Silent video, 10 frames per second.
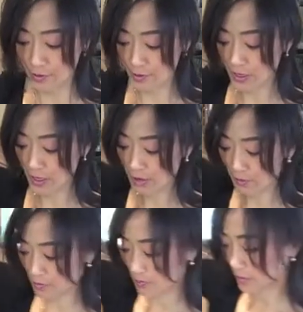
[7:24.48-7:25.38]
Okay,
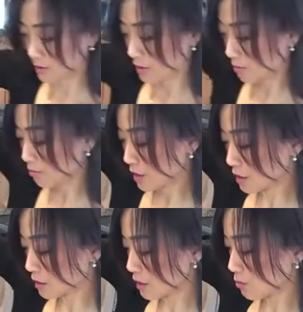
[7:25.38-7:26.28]

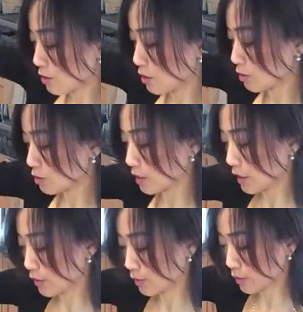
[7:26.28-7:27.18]
mix them all
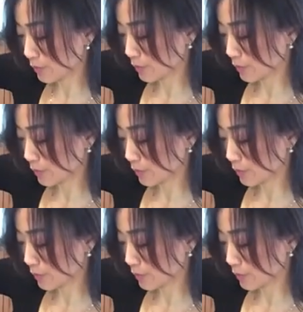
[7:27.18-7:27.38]
together.